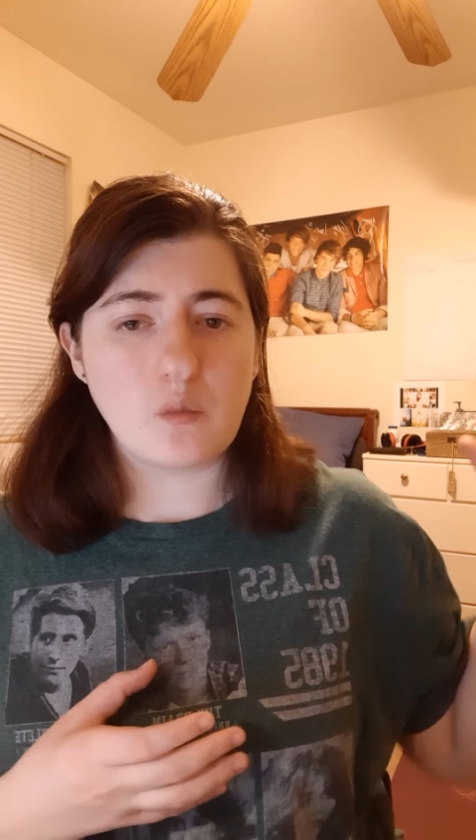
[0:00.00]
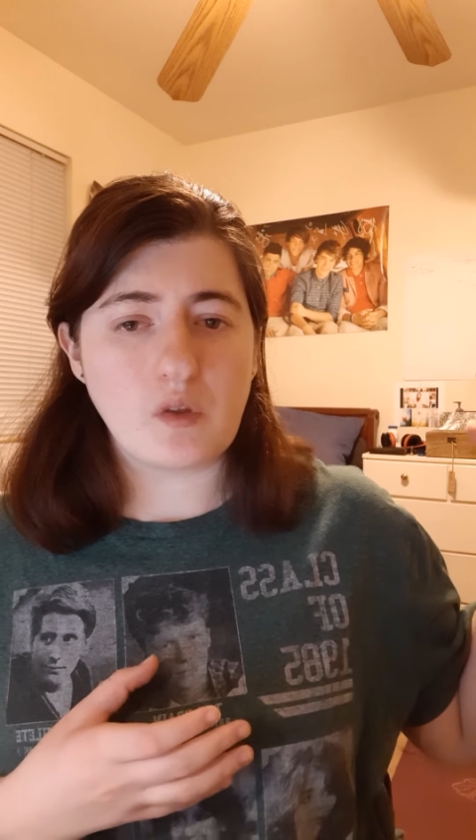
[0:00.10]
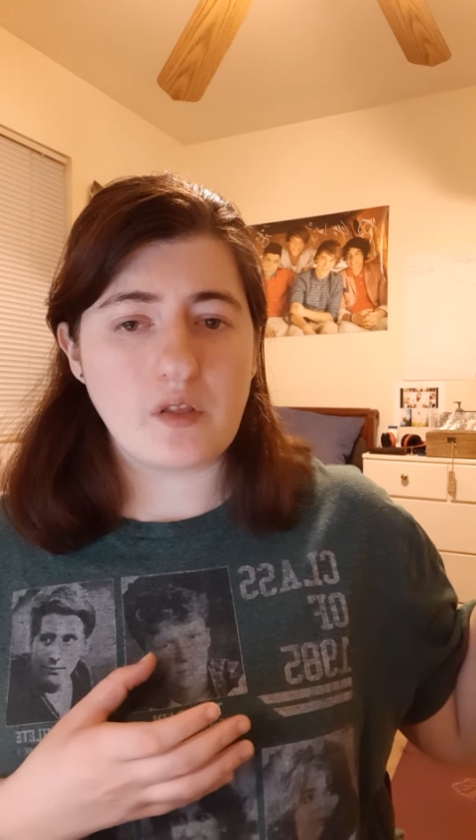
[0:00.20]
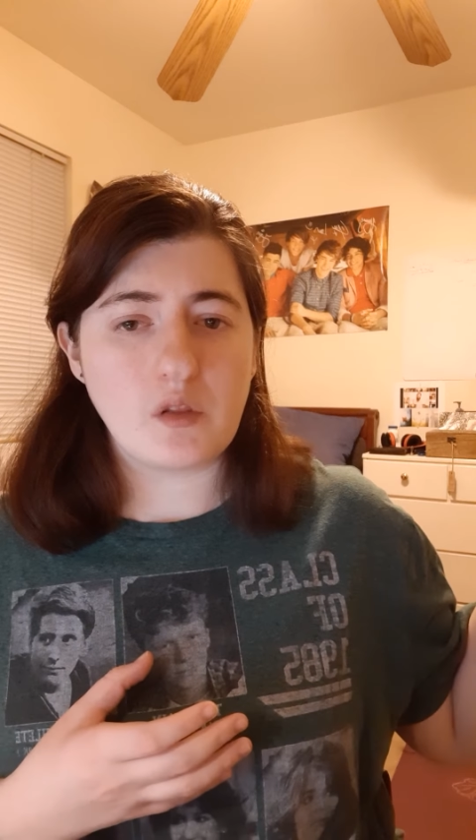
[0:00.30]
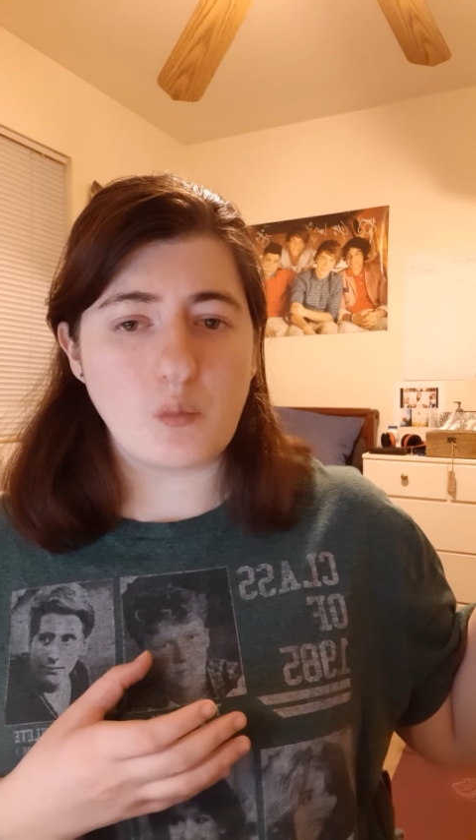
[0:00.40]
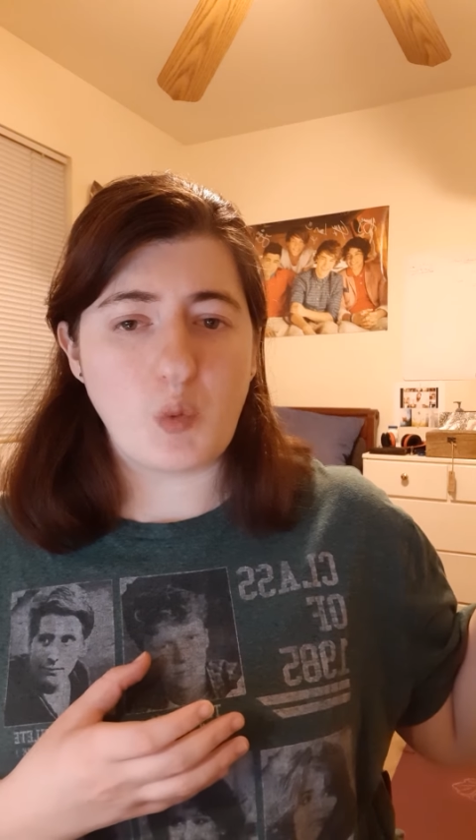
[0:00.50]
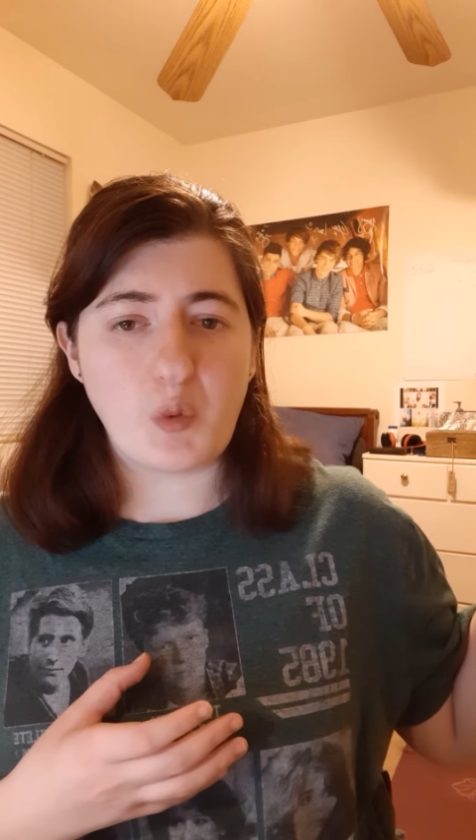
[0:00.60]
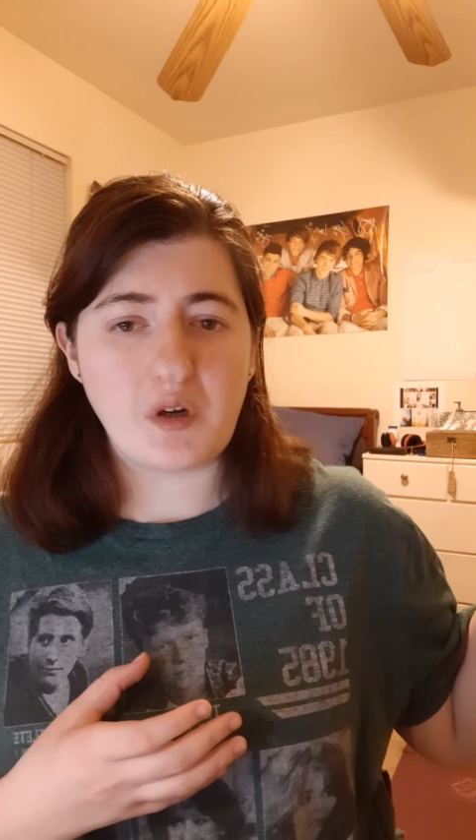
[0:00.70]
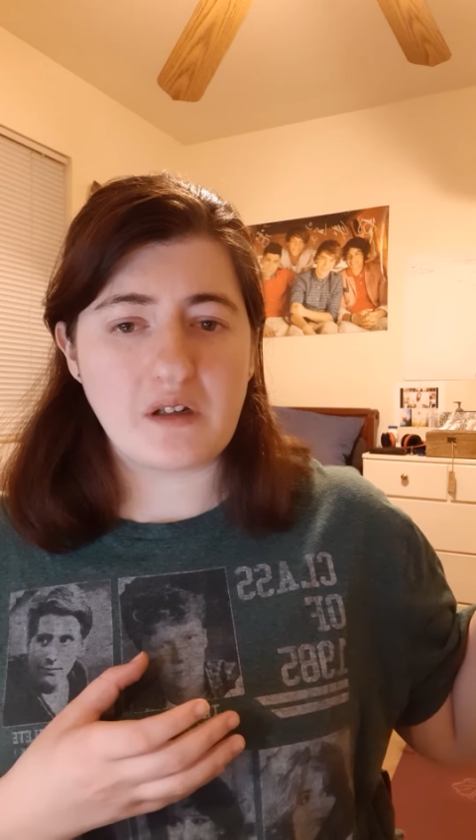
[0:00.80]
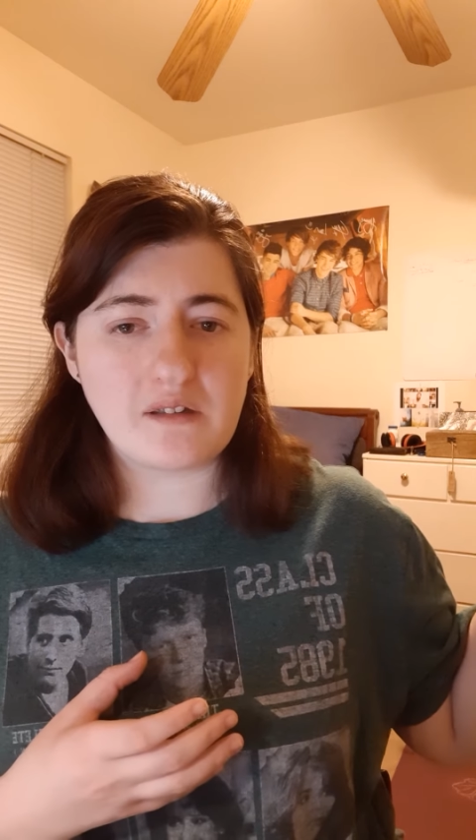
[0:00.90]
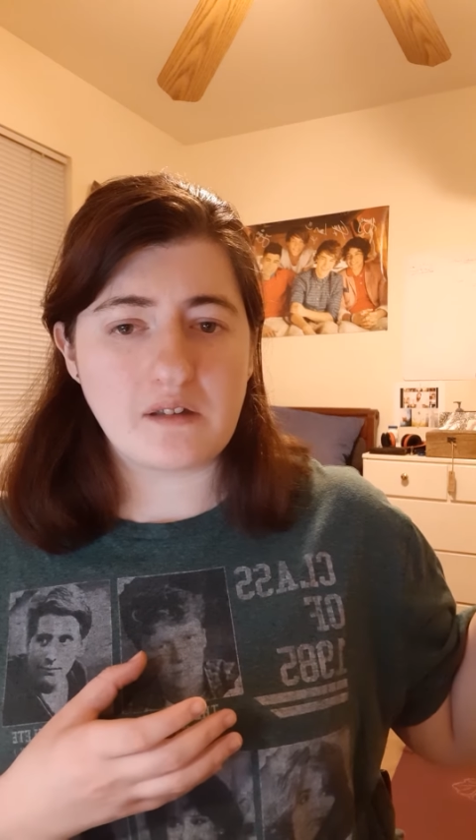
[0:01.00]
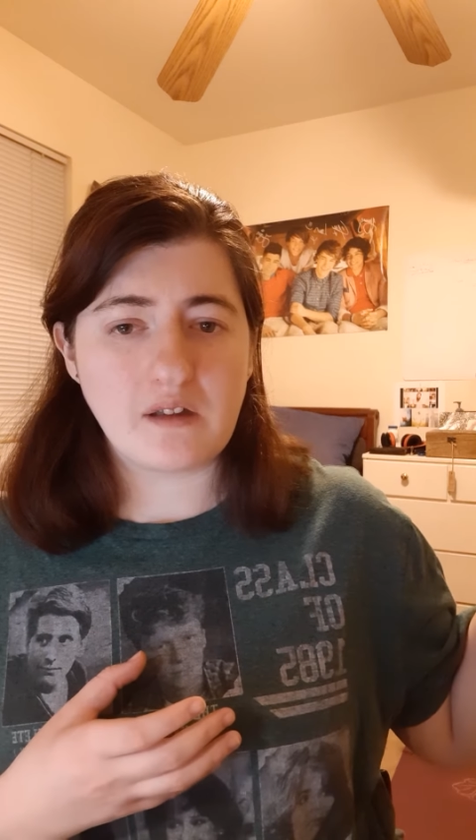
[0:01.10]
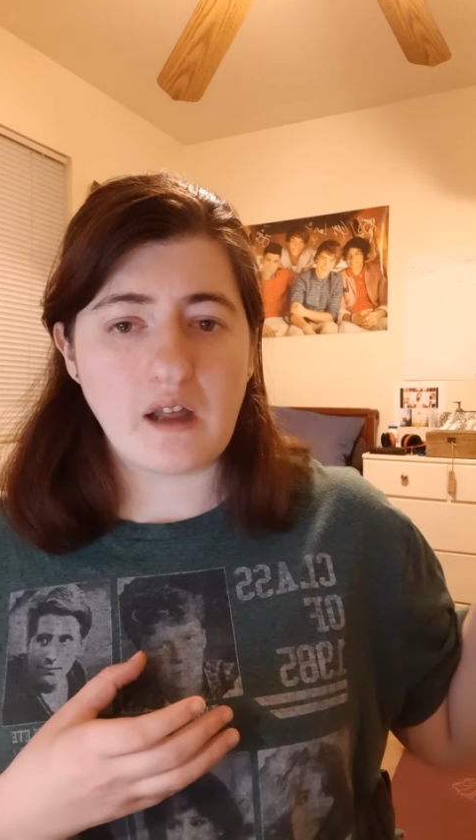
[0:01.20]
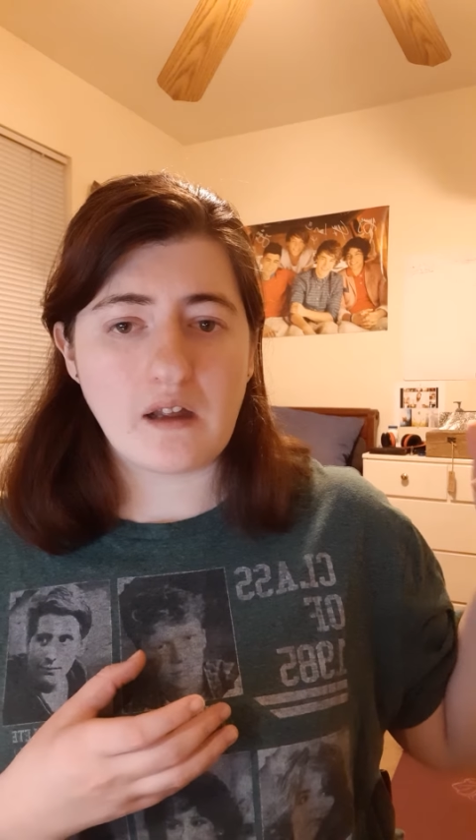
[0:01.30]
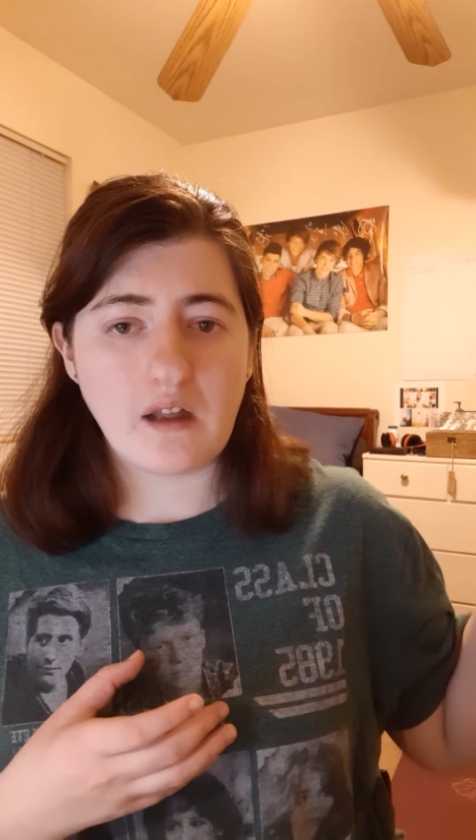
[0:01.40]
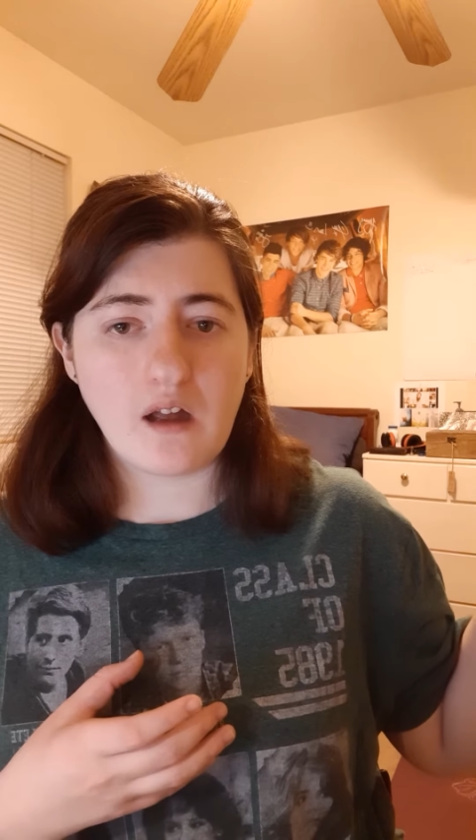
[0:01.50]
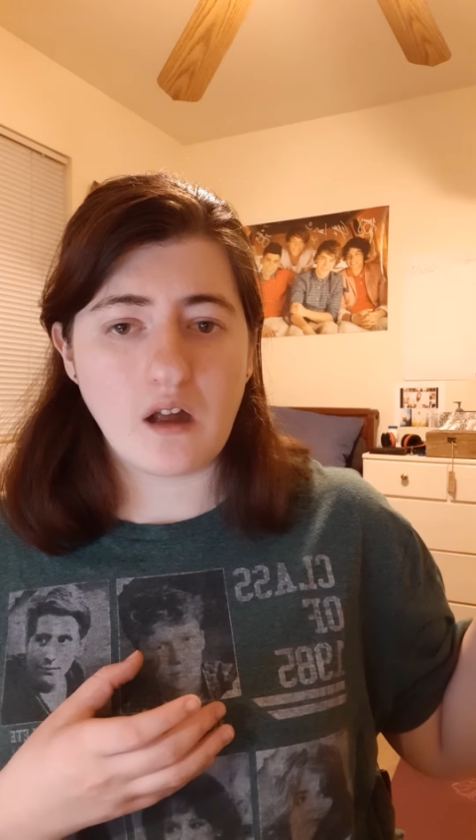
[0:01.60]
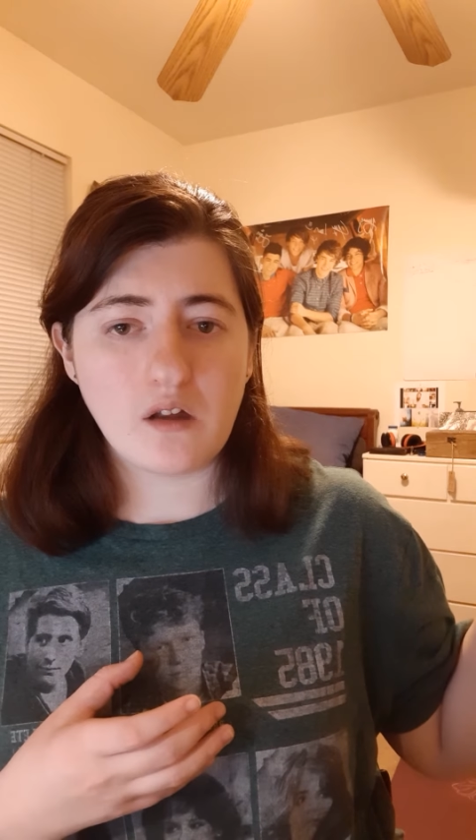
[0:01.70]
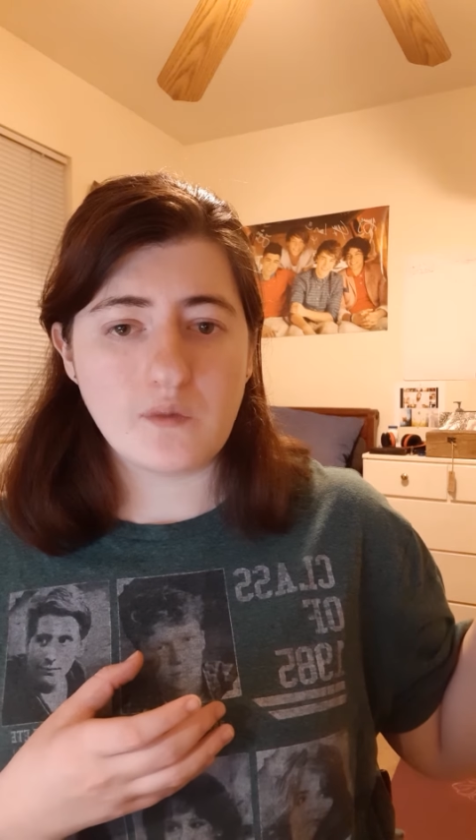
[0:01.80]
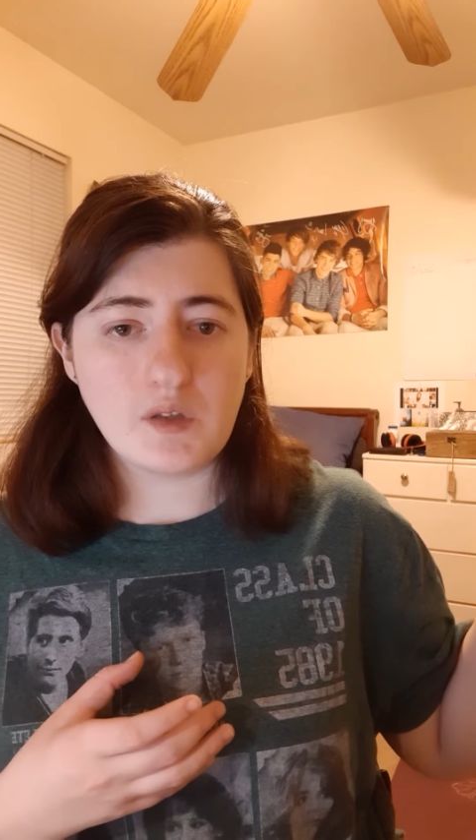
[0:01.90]
with the boards that I
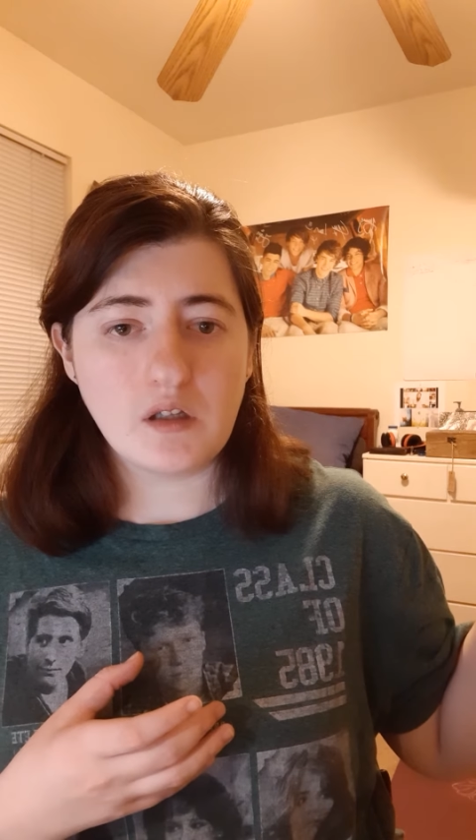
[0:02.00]
have.